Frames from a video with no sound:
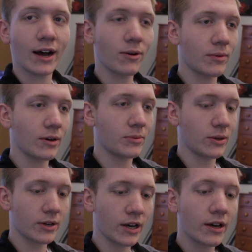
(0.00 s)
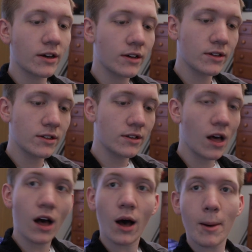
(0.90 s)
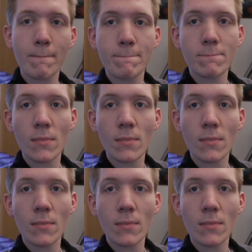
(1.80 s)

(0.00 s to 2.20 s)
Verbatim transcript: I'll, I'll be okay. Um,